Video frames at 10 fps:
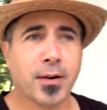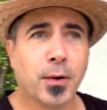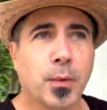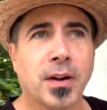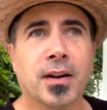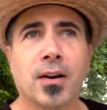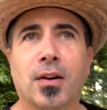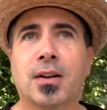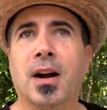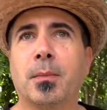know where they're
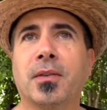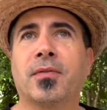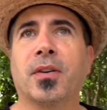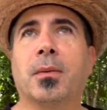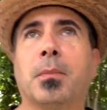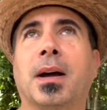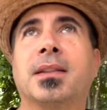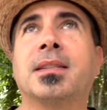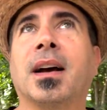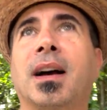all coming from,
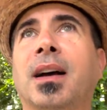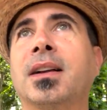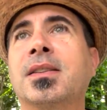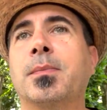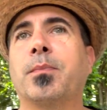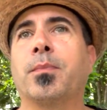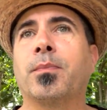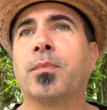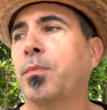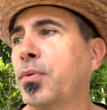but uh, it's
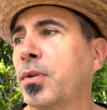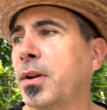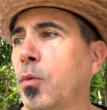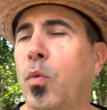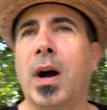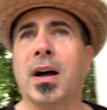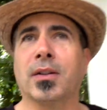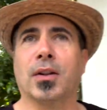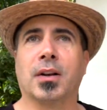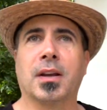pretty wild
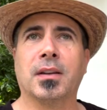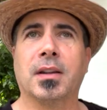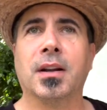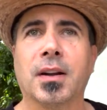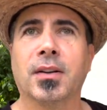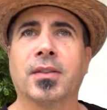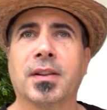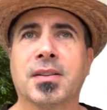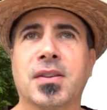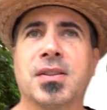looking here. Let's just